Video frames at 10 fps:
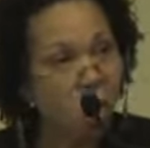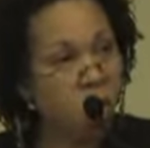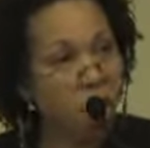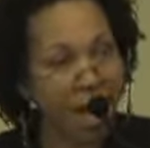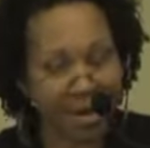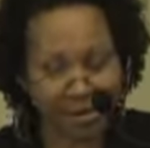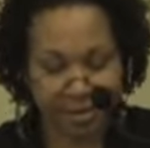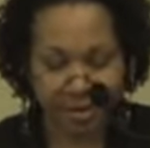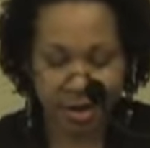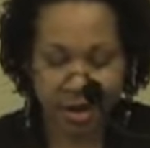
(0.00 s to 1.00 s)
What?
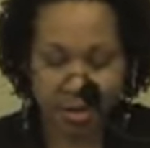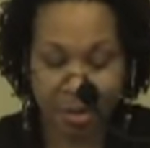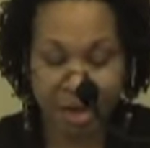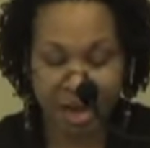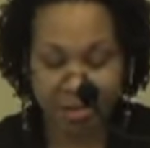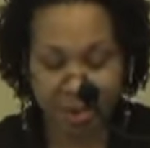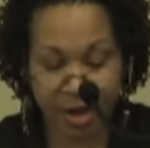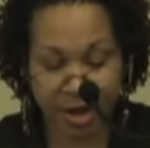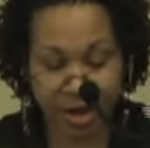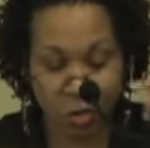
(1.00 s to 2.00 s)
Believe
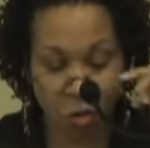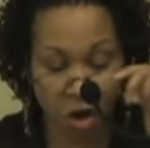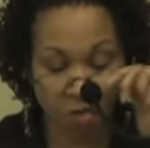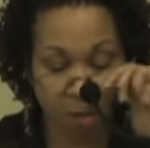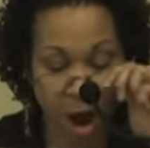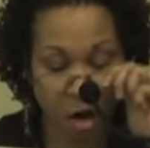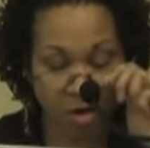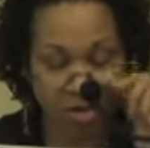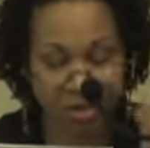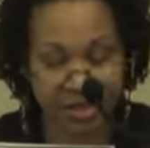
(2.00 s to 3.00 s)
me, in the world of
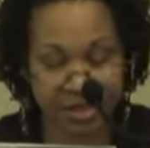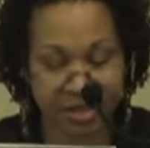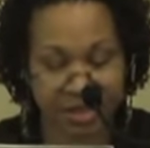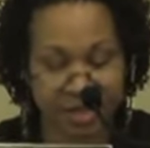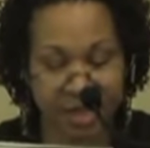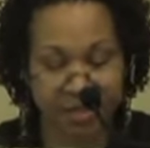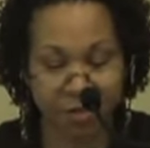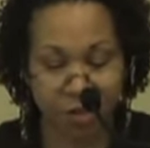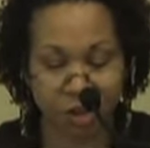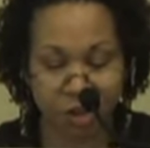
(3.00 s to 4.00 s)
powerlessness, this is enough
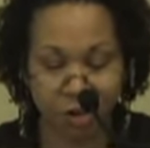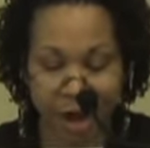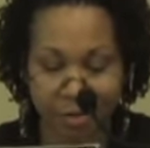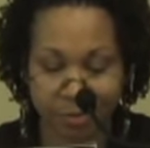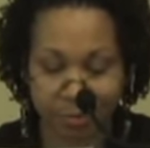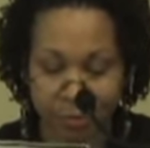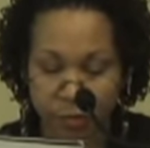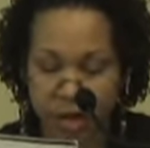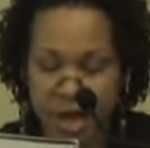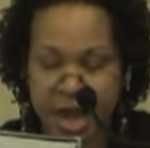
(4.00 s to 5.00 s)
for a shootout.
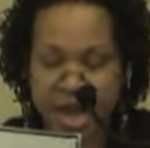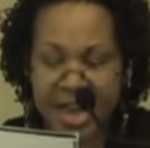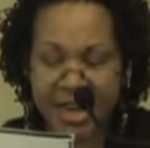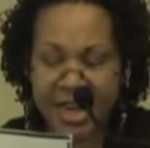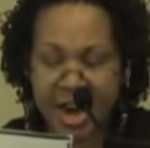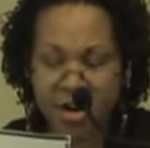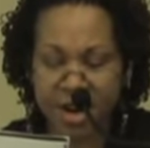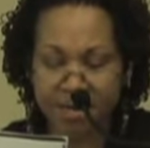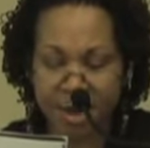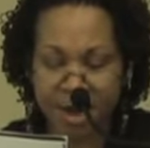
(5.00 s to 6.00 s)
He leered
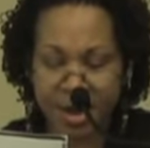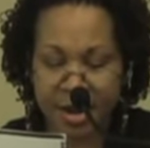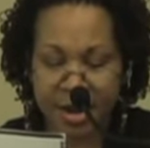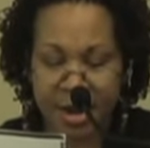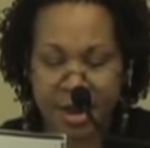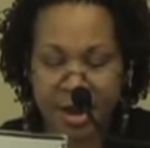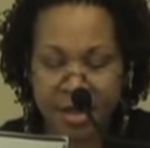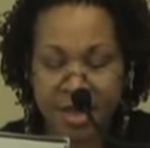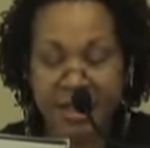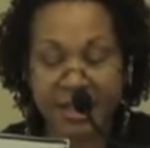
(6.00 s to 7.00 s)
at me,
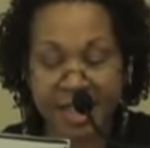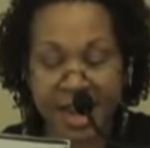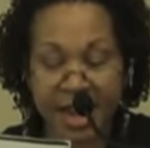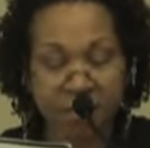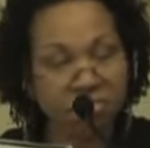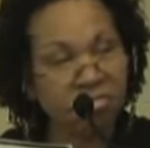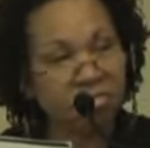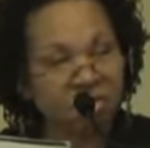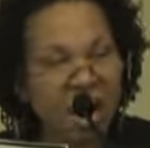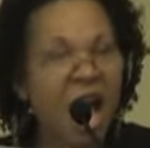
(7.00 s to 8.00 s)
then said,
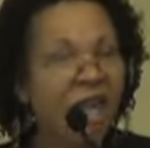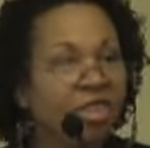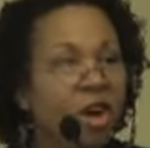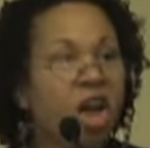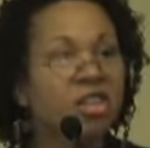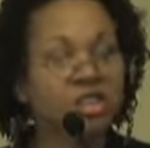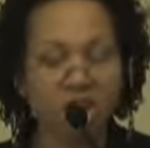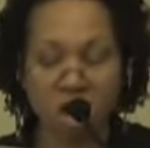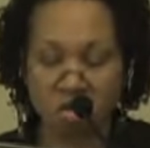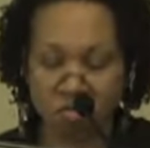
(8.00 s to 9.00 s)
I thought
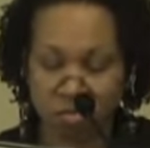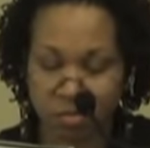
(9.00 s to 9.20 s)
so.